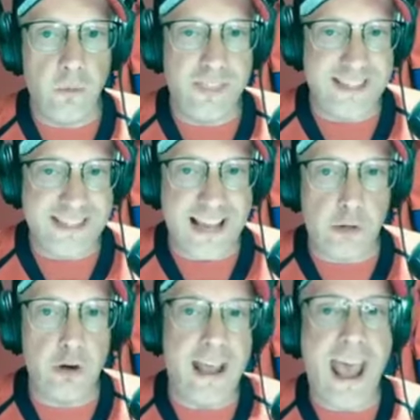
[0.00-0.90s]
With a
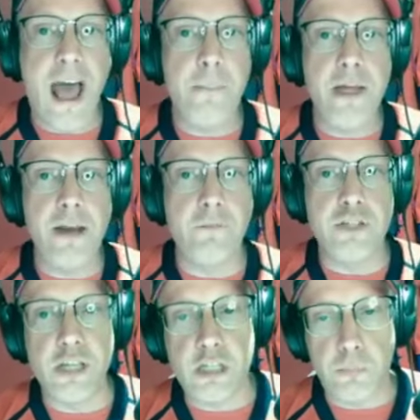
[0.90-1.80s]
salary cap hit
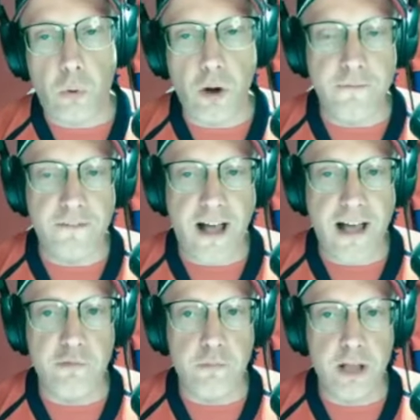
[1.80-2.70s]
of
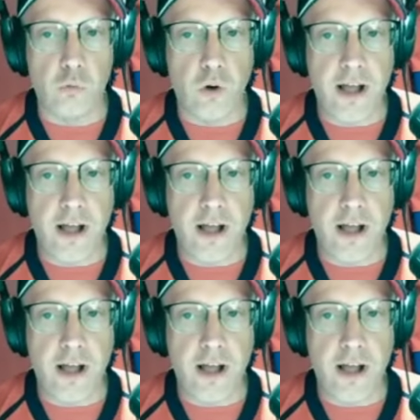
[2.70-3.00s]
6.5 mil,